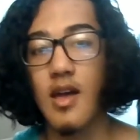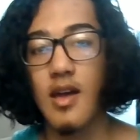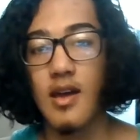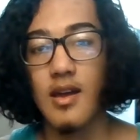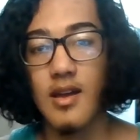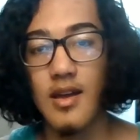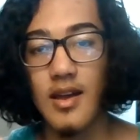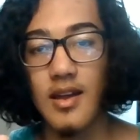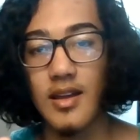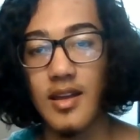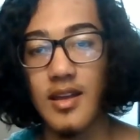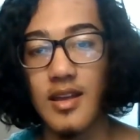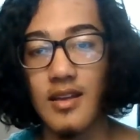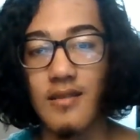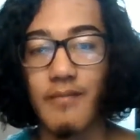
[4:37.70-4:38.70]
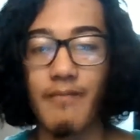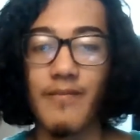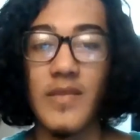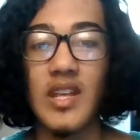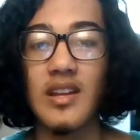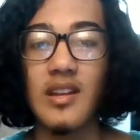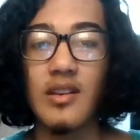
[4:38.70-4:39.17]
and keep
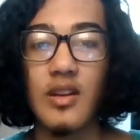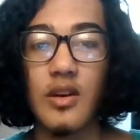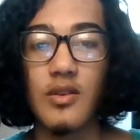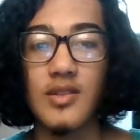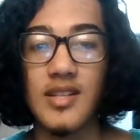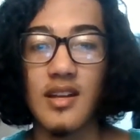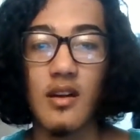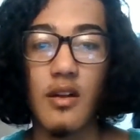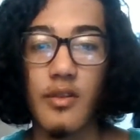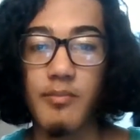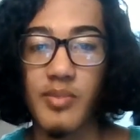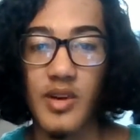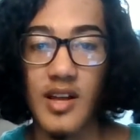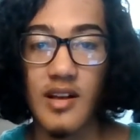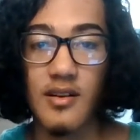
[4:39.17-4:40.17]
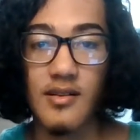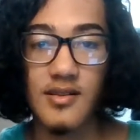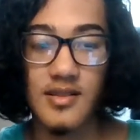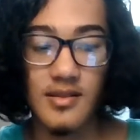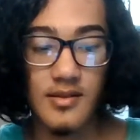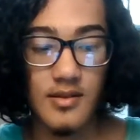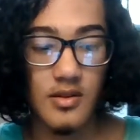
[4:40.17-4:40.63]
and say all the prayers
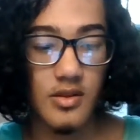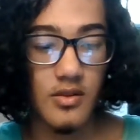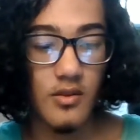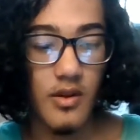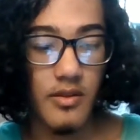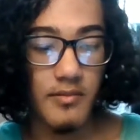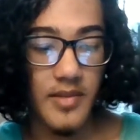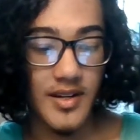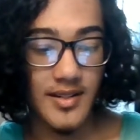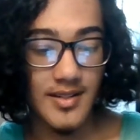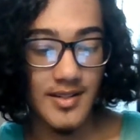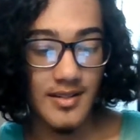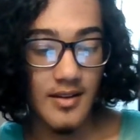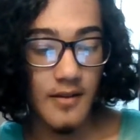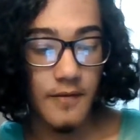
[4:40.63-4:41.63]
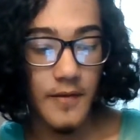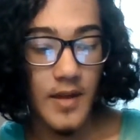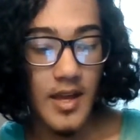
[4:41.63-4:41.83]
and do all the monk stuff.